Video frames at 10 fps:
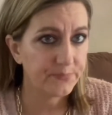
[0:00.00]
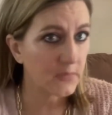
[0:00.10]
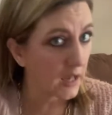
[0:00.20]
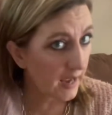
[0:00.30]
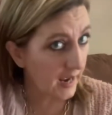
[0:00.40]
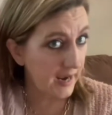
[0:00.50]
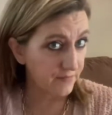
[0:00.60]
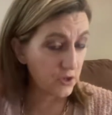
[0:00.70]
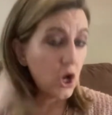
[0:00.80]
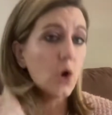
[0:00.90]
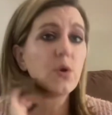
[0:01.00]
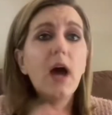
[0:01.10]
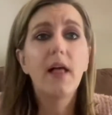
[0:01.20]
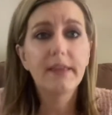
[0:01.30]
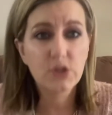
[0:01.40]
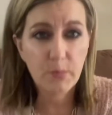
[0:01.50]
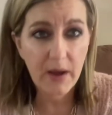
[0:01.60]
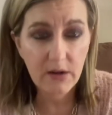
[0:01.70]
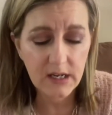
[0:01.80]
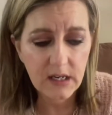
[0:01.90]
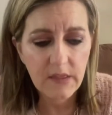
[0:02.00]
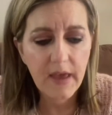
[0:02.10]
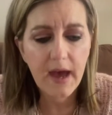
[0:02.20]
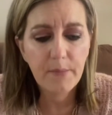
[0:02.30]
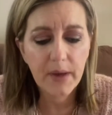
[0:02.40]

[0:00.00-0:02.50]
I have no knowledge about any of that.